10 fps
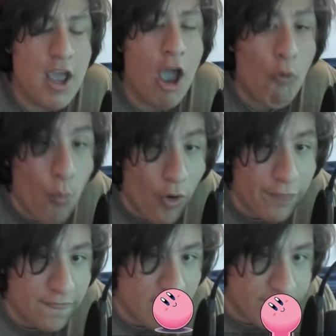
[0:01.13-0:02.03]
What
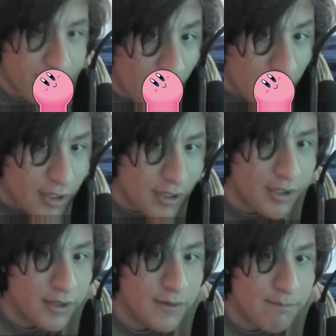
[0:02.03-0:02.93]
the f?
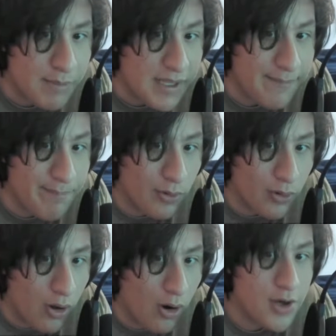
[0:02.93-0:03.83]

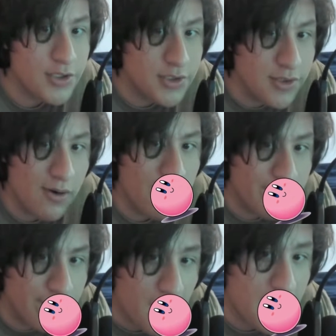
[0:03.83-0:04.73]
People are so
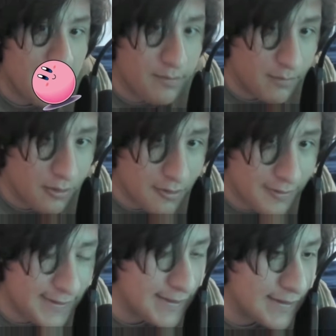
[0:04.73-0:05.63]

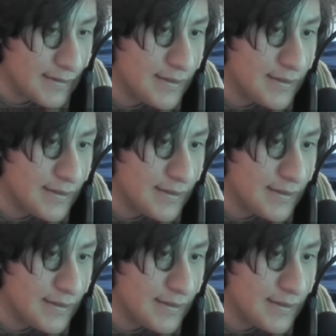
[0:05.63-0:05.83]
boring.